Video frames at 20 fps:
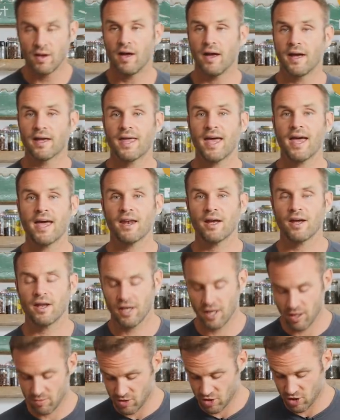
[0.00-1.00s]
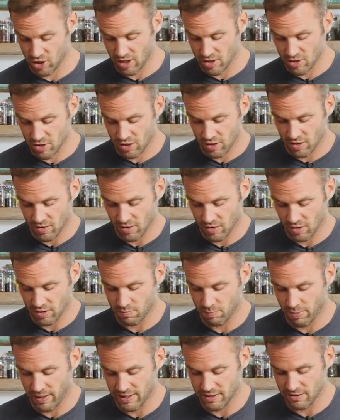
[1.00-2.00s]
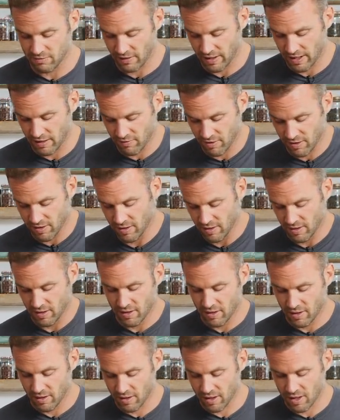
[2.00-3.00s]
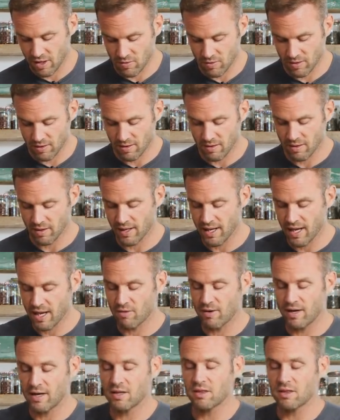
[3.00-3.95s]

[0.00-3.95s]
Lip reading: Again, I'm going to go with ginger, nice base flavor. I'm going to go with, again, around